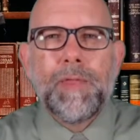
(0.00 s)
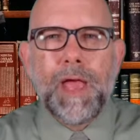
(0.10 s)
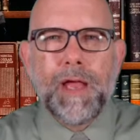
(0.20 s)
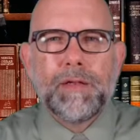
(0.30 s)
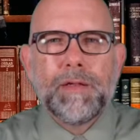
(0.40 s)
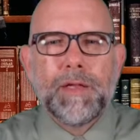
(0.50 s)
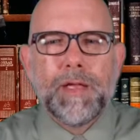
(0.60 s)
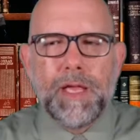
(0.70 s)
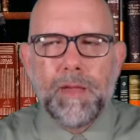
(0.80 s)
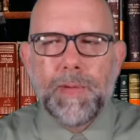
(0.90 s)
and
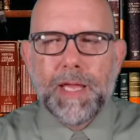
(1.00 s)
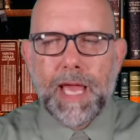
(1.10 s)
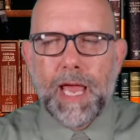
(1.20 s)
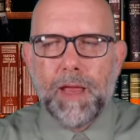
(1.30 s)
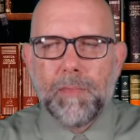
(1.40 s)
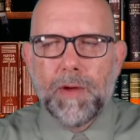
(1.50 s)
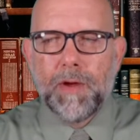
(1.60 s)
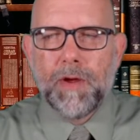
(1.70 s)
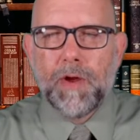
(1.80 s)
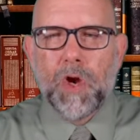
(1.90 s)
he became
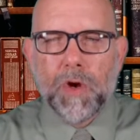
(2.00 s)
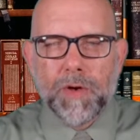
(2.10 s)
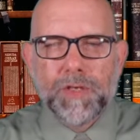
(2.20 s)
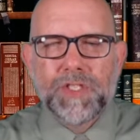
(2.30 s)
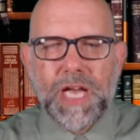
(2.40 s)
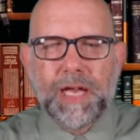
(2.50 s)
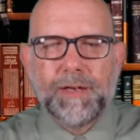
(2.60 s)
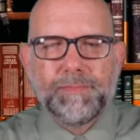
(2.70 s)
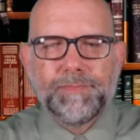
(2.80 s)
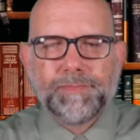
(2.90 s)
her son.